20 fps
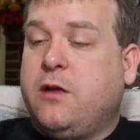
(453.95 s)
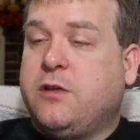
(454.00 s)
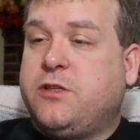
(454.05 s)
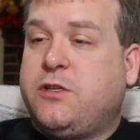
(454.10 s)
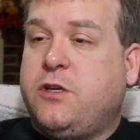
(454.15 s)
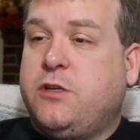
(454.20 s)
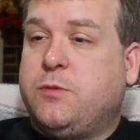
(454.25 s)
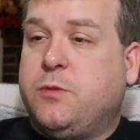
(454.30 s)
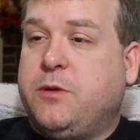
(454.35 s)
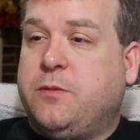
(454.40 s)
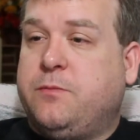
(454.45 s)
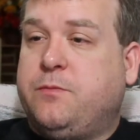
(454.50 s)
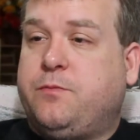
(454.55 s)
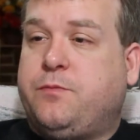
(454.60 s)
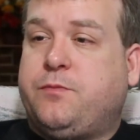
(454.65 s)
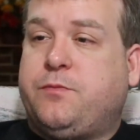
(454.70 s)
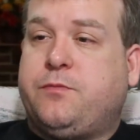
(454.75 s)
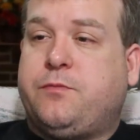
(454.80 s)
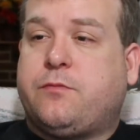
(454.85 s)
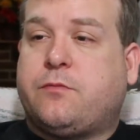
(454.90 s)
Oh, excuse me.
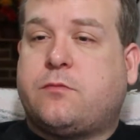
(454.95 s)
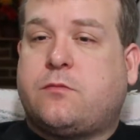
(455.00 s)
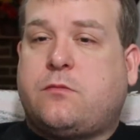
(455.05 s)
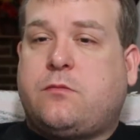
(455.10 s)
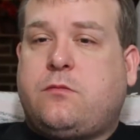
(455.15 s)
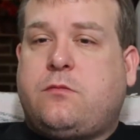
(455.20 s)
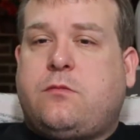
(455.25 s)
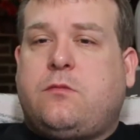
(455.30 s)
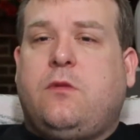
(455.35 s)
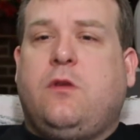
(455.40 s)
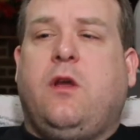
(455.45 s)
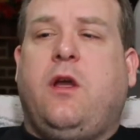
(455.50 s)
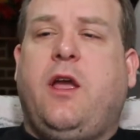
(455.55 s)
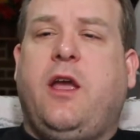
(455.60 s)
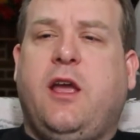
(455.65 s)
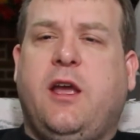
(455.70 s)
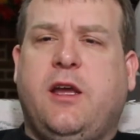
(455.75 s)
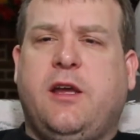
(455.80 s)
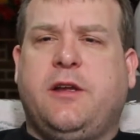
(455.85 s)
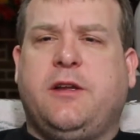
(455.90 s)

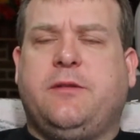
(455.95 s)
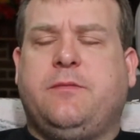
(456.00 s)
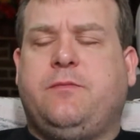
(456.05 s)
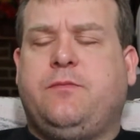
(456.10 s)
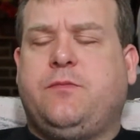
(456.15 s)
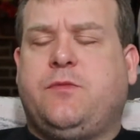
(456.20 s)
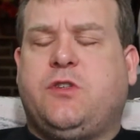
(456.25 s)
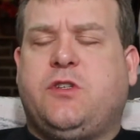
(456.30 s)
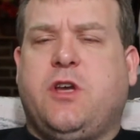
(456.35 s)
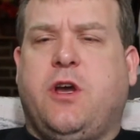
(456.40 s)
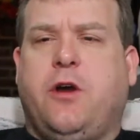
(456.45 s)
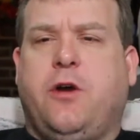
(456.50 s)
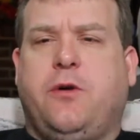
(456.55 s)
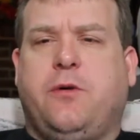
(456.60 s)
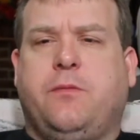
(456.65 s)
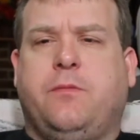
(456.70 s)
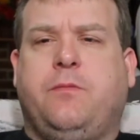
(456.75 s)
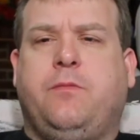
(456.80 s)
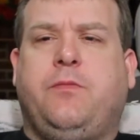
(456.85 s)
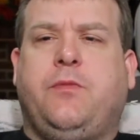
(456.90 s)
And
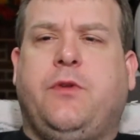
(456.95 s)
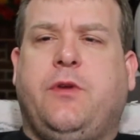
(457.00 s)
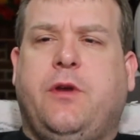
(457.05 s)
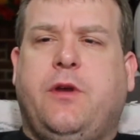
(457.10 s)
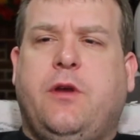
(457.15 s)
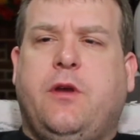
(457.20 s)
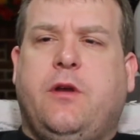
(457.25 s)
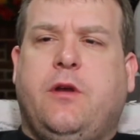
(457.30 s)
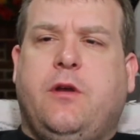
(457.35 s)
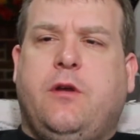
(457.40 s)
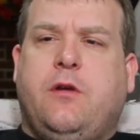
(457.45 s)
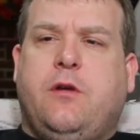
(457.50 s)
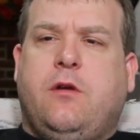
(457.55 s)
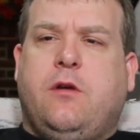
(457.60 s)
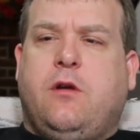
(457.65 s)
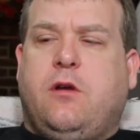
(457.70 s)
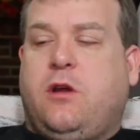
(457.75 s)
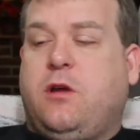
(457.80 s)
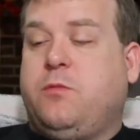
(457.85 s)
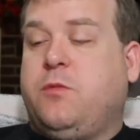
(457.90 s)
so
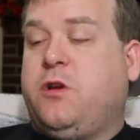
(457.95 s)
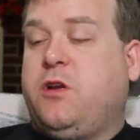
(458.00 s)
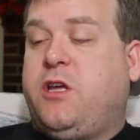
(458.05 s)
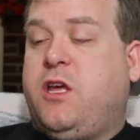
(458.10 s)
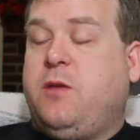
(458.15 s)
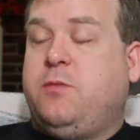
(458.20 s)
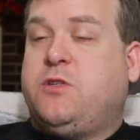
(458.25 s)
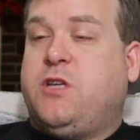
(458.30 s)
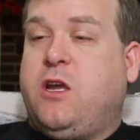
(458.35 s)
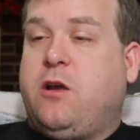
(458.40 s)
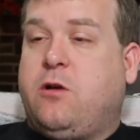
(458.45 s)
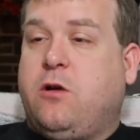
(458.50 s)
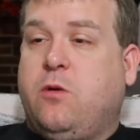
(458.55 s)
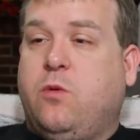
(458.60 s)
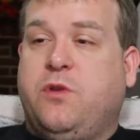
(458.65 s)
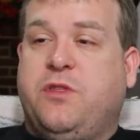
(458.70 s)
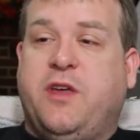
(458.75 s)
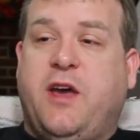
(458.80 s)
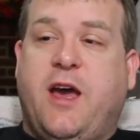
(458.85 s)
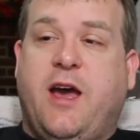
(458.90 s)
I'm going to keep
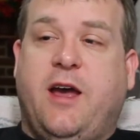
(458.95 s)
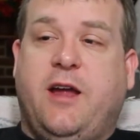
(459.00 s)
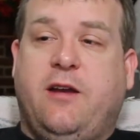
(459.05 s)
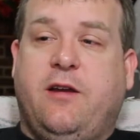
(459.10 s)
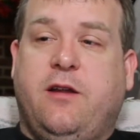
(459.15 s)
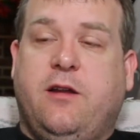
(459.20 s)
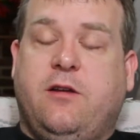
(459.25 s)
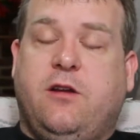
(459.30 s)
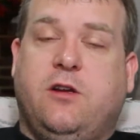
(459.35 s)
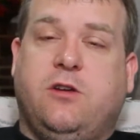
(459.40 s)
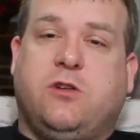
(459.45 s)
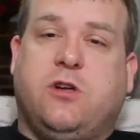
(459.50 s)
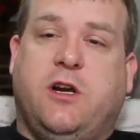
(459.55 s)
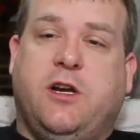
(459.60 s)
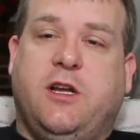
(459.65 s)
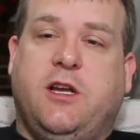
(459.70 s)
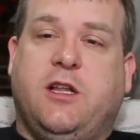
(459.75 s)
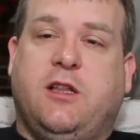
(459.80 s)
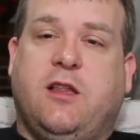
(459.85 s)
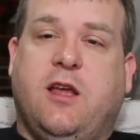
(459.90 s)
tinkering with that and
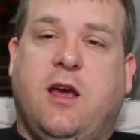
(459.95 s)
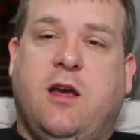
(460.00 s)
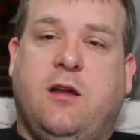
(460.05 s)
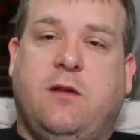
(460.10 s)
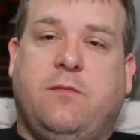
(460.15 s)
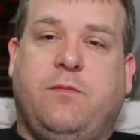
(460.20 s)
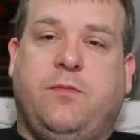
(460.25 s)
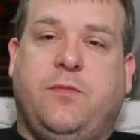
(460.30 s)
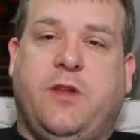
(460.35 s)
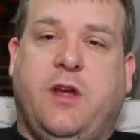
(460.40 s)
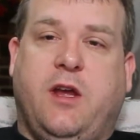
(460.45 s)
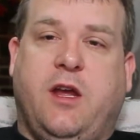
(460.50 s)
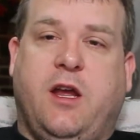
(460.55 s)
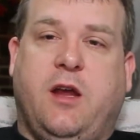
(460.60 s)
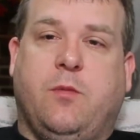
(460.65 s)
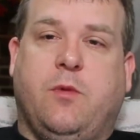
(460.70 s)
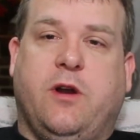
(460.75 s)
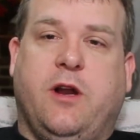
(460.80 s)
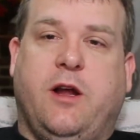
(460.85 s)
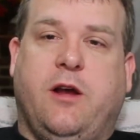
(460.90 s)
trying to get that
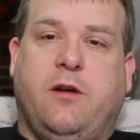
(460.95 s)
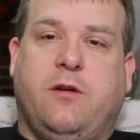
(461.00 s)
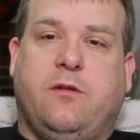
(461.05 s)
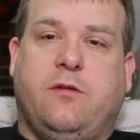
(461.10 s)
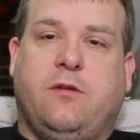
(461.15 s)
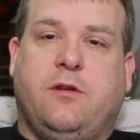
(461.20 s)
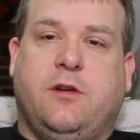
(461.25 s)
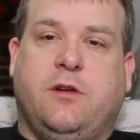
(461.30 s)
hammered out.